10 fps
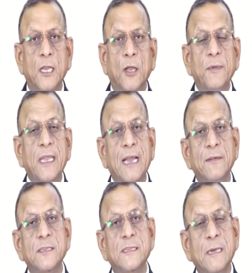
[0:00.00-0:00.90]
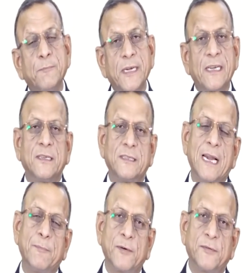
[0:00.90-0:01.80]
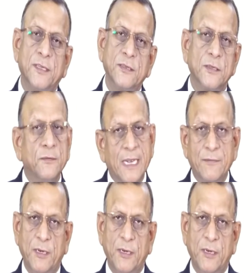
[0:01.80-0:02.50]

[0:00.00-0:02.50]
We have a separate chapter for this and